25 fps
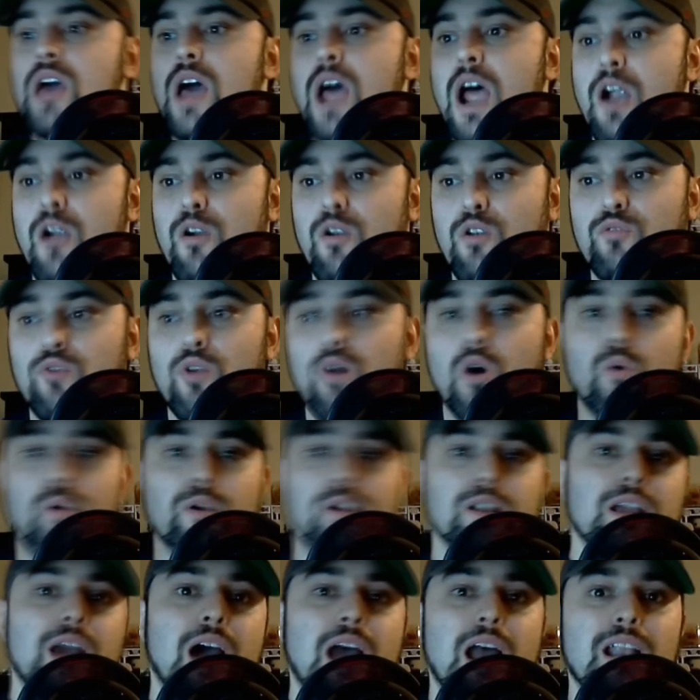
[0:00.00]
Eric
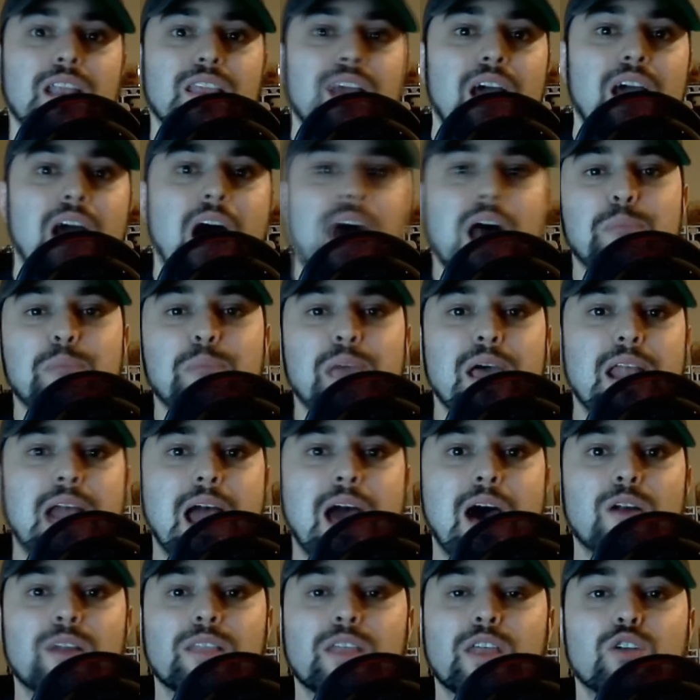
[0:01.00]
Rowan, kind of the odd man
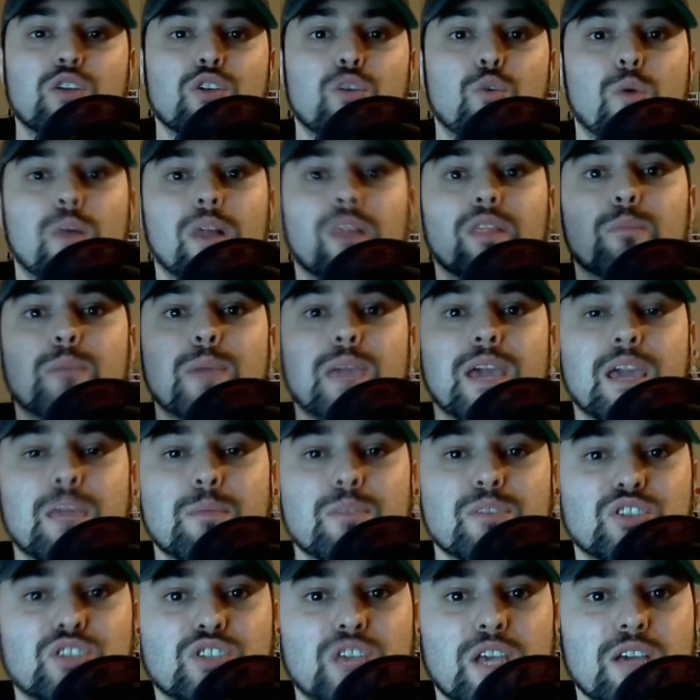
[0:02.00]
out. They don't know whether to make
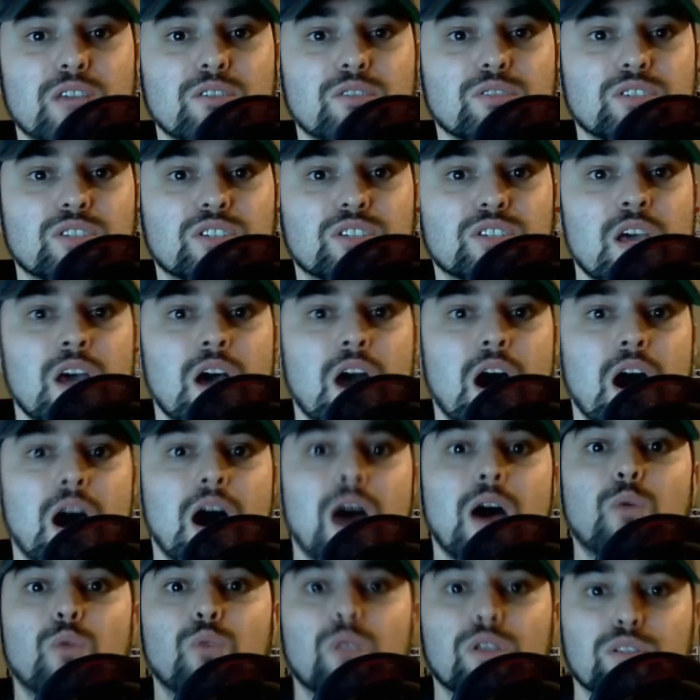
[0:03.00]
him a singles
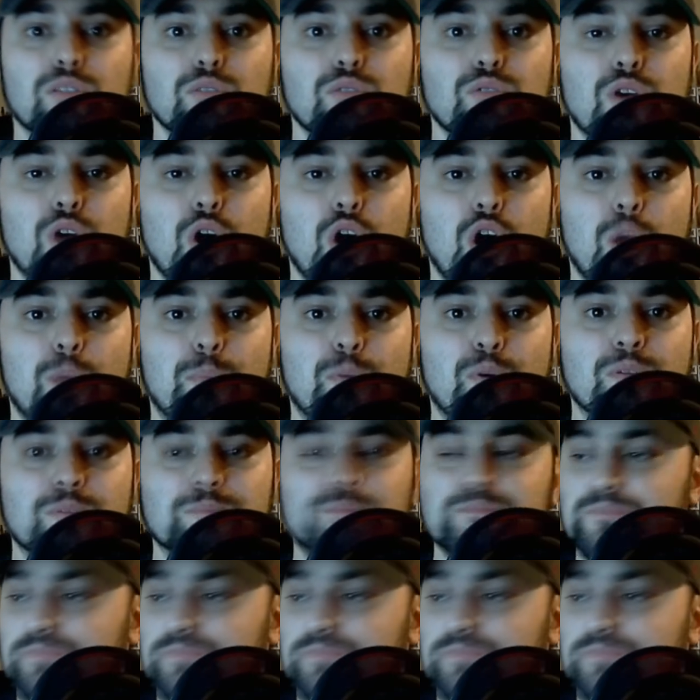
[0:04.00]
uh, with Luke Harper